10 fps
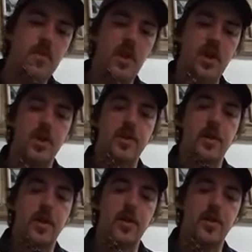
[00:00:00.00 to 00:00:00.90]
And
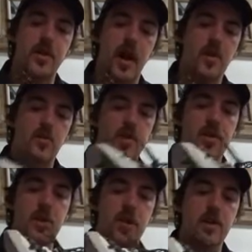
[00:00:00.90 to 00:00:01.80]
I
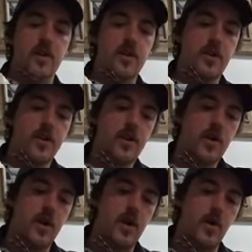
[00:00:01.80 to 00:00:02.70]
really like it.
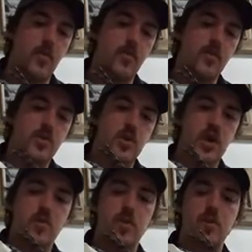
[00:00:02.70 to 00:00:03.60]
Strung
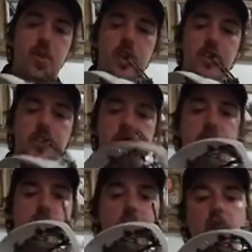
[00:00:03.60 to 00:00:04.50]
up real
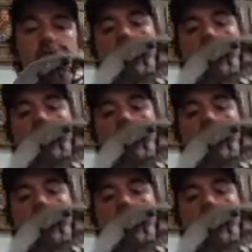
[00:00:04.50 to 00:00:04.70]
nice. I'll